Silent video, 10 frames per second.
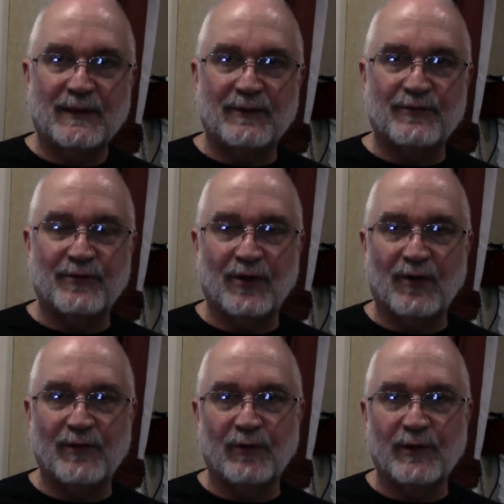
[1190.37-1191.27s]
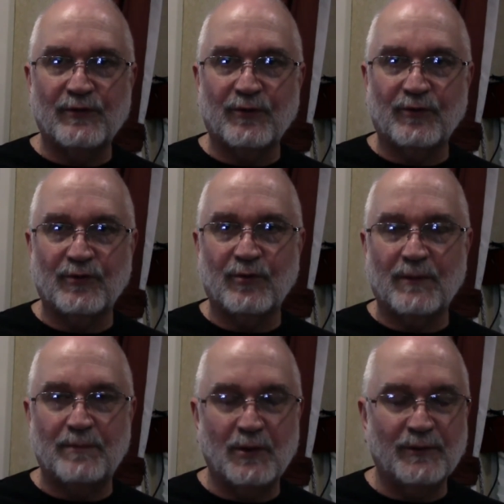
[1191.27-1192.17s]
conserve your resources while
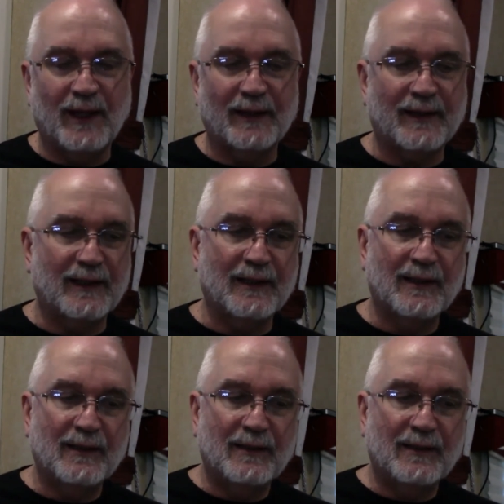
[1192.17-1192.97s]
boondocking